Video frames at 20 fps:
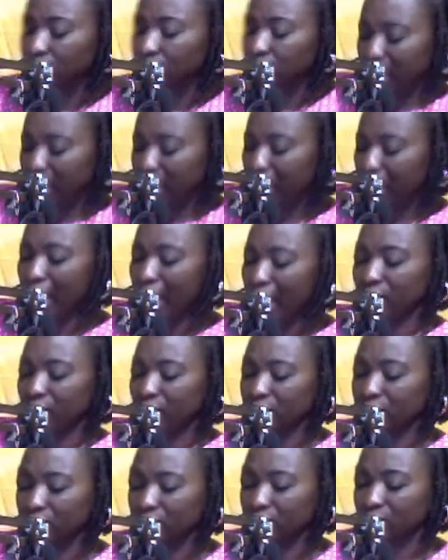Yeah, man.
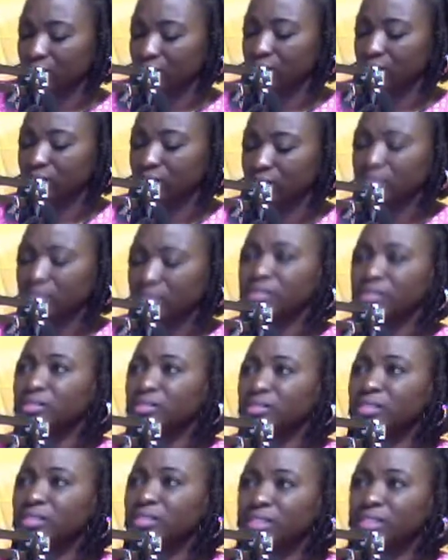
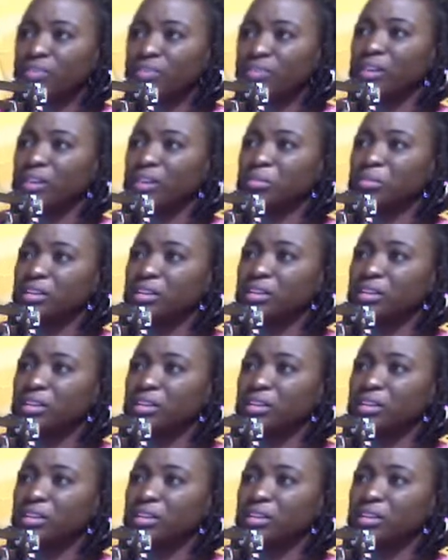Just give her the money.